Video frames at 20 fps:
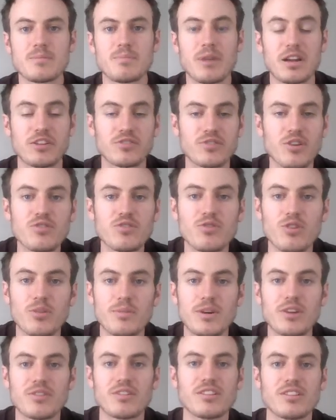But growth
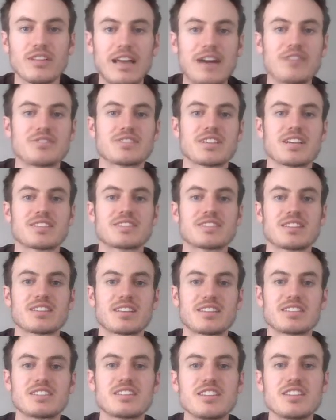hormone allows us
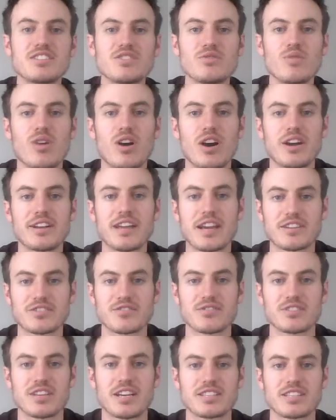to continue on
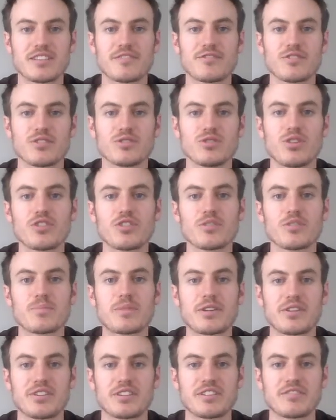exercising for a longer
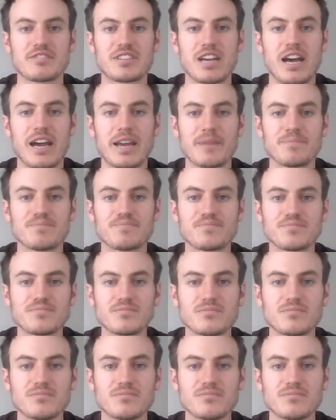period of time.